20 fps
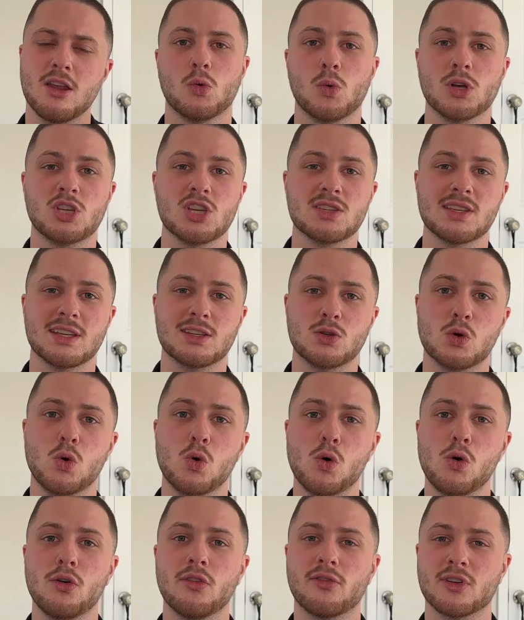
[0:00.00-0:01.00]
which is a
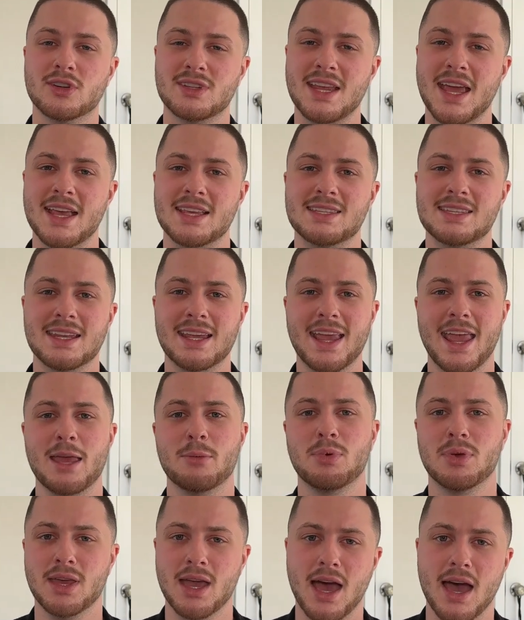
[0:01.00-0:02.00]
tool for testing
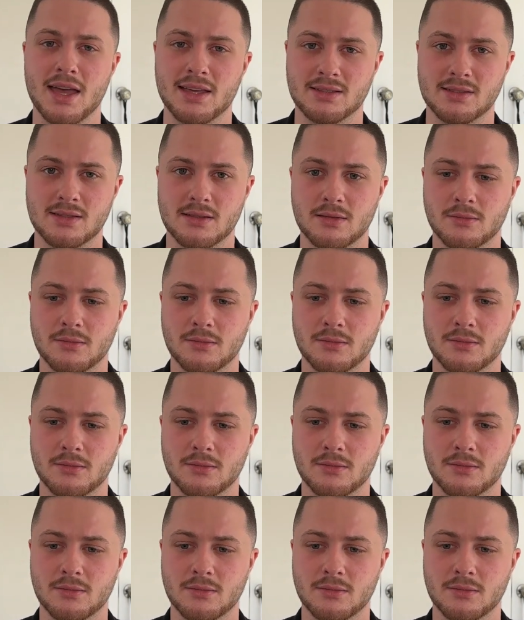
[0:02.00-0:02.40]
APIs.